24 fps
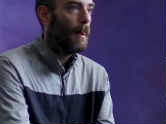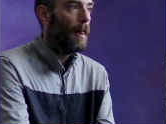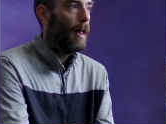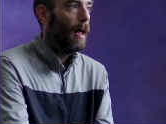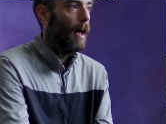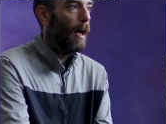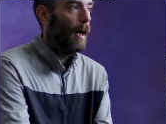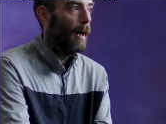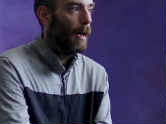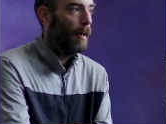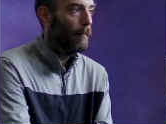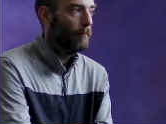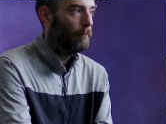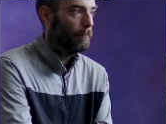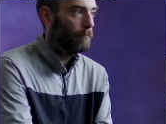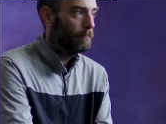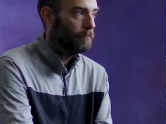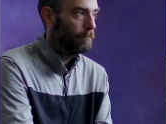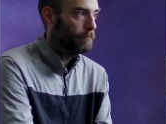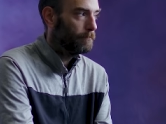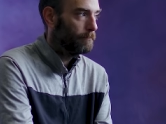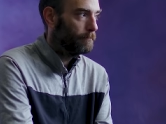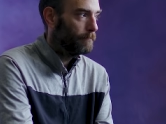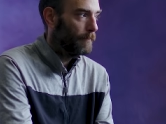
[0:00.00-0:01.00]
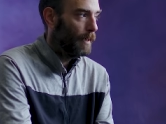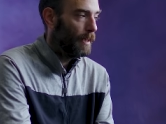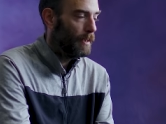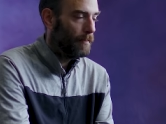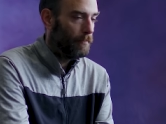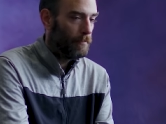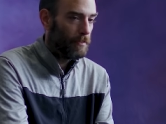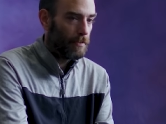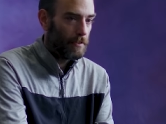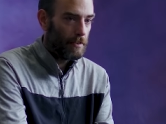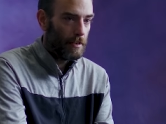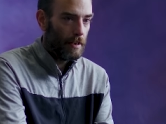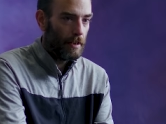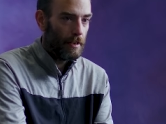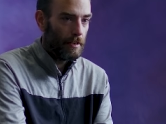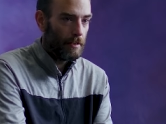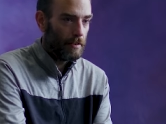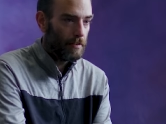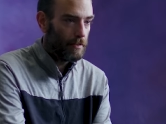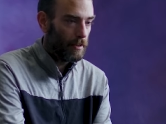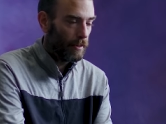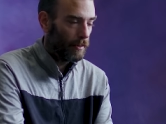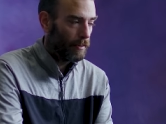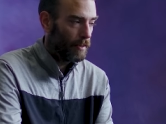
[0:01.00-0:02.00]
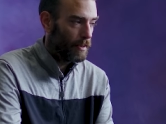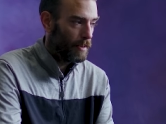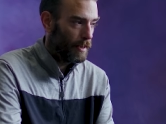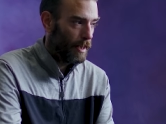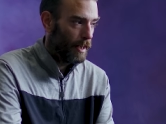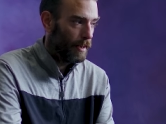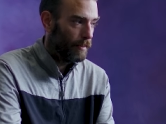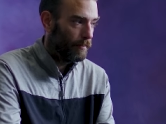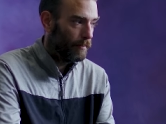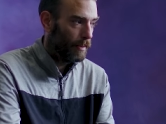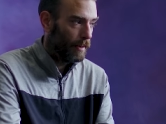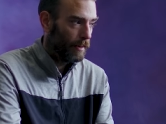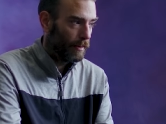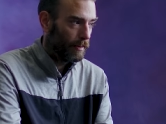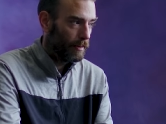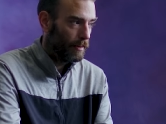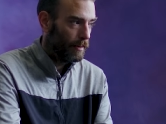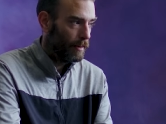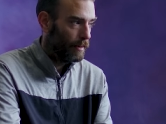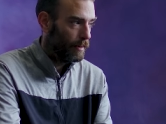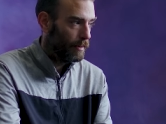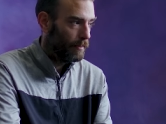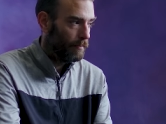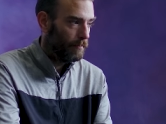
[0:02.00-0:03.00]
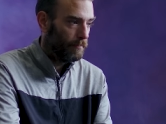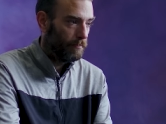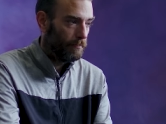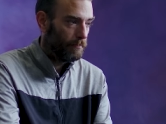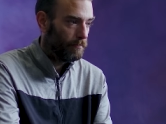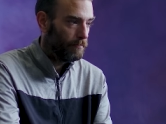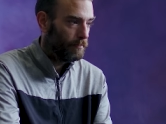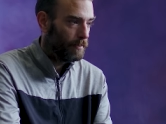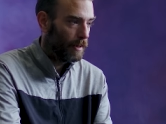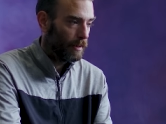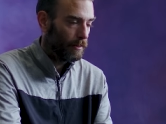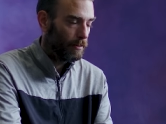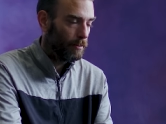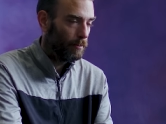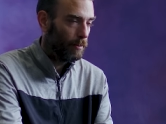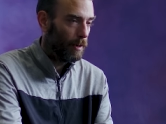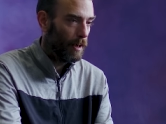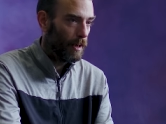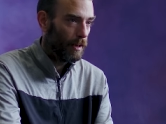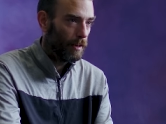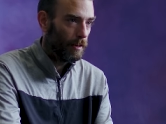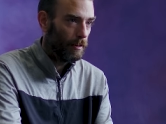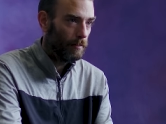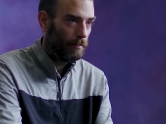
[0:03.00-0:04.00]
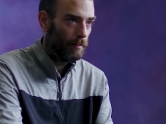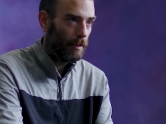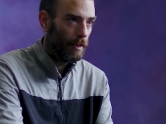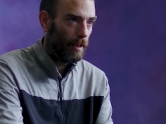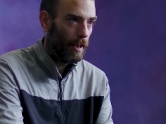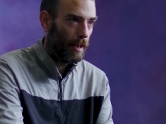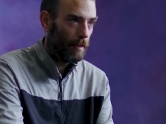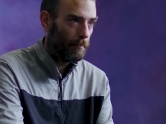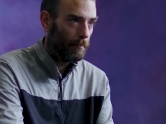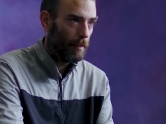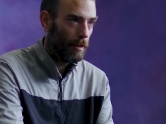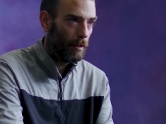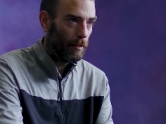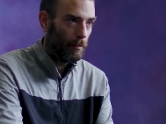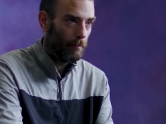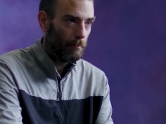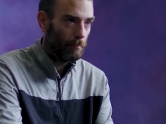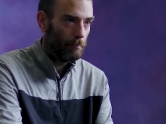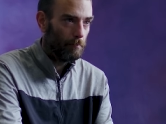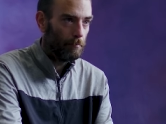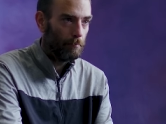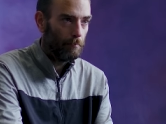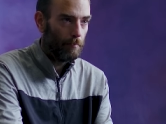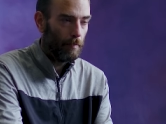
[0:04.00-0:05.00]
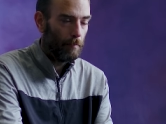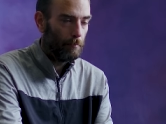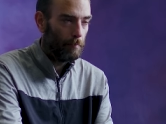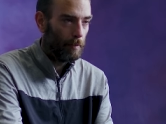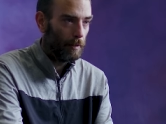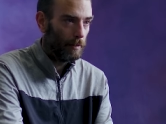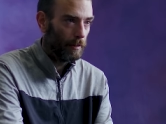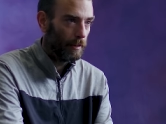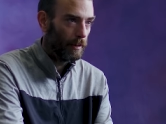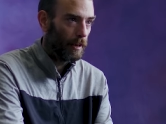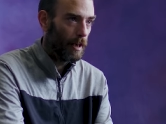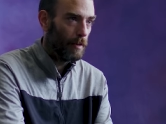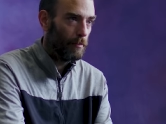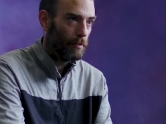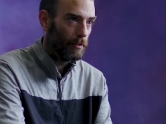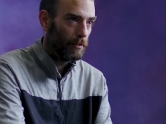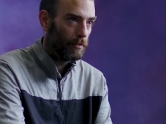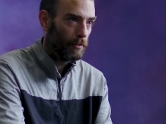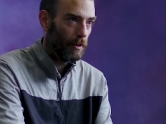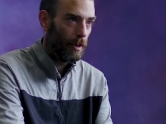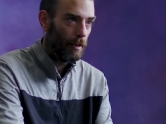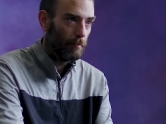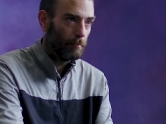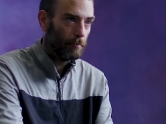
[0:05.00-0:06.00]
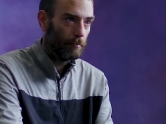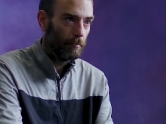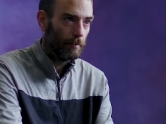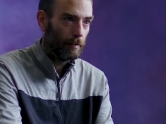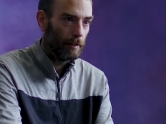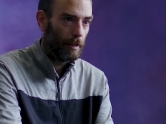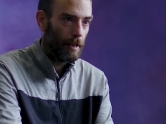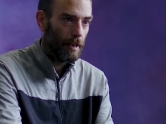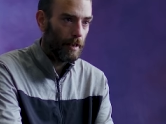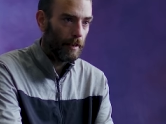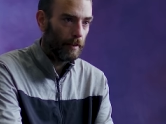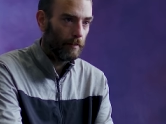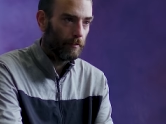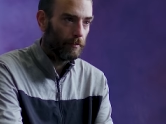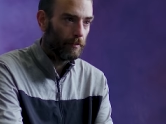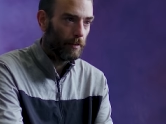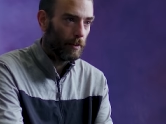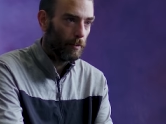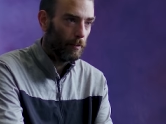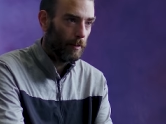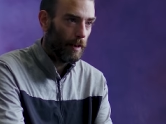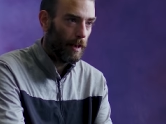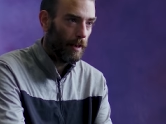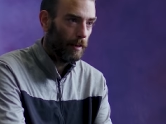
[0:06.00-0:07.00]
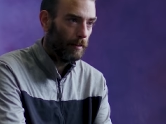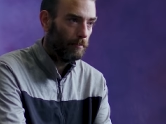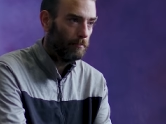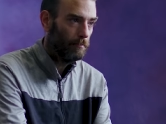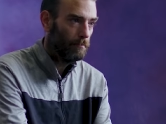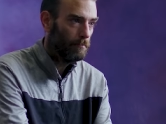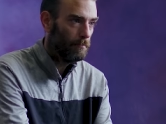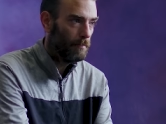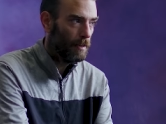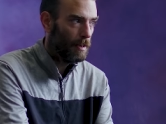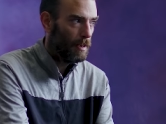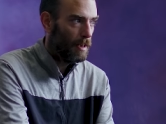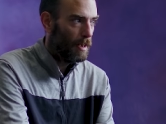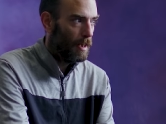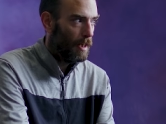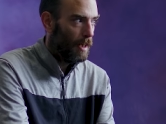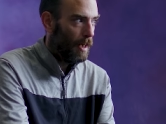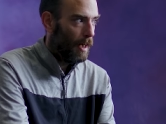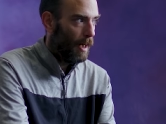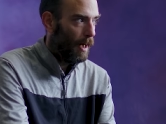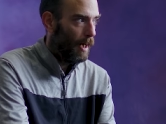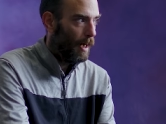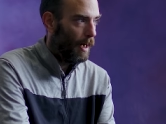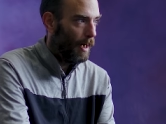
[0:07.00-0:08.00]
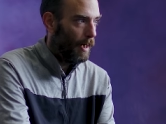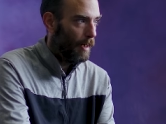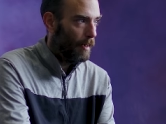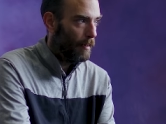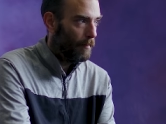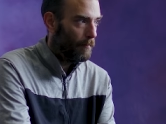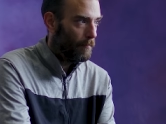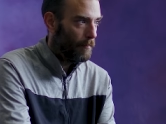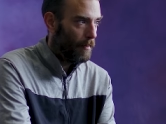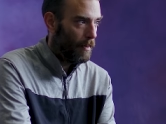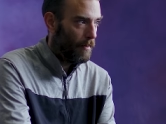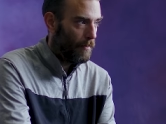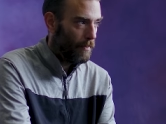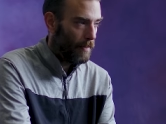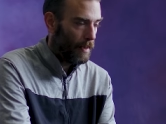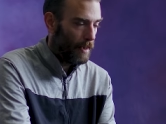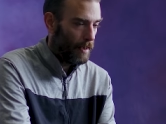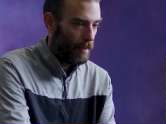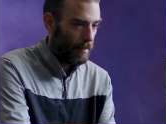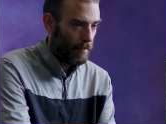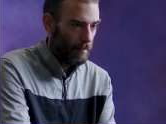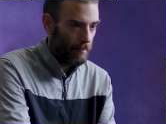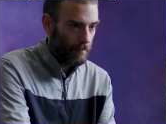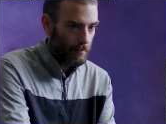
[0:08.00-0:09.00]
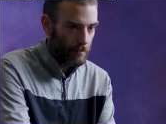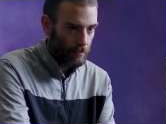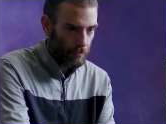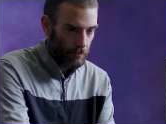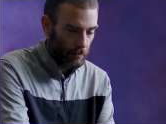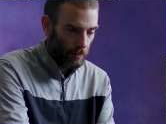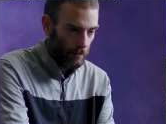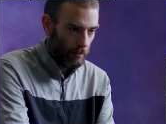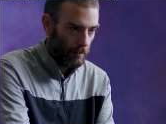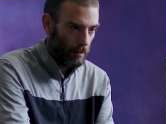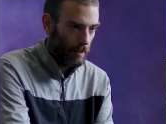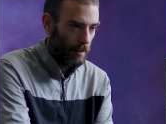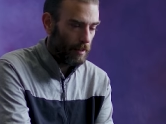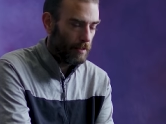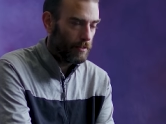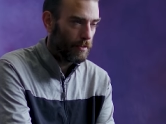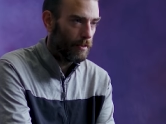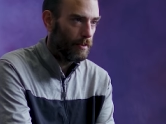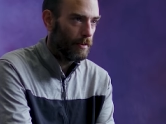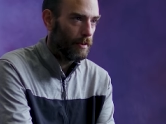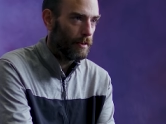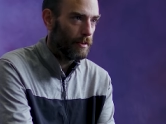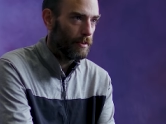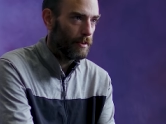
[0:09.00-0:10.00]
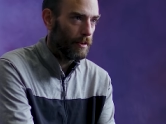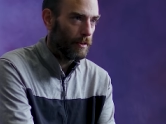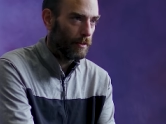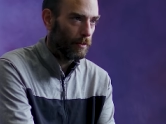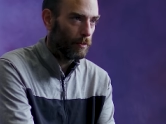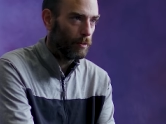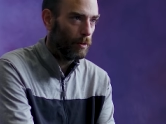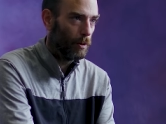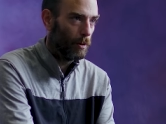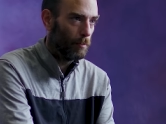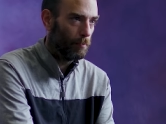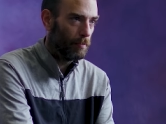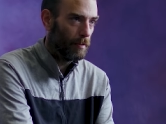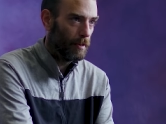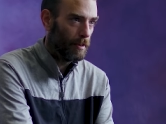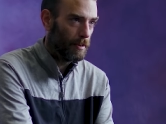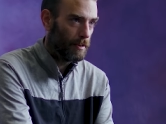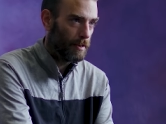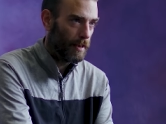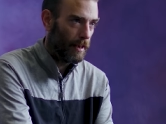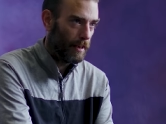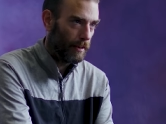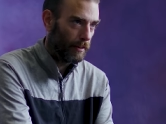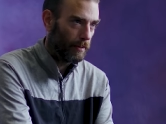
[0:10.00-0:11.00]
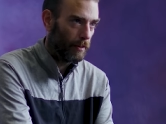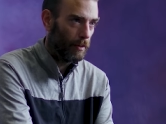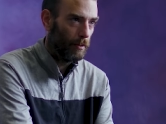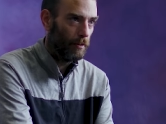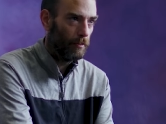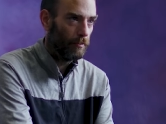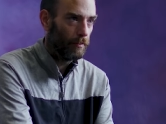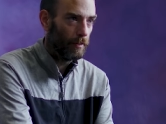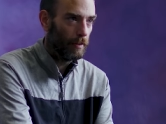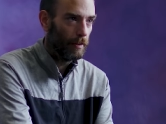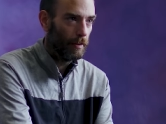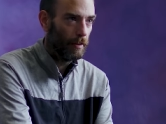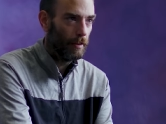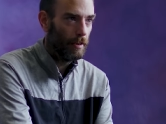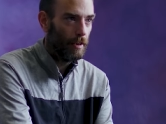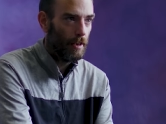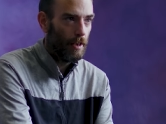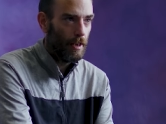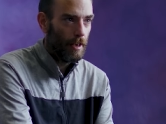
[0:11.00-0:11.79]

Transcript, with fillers: Um, I did took to that like uh, duck to water. I had my own building I was operating for a while. Um, and then slowly it turned into the corporate takeover,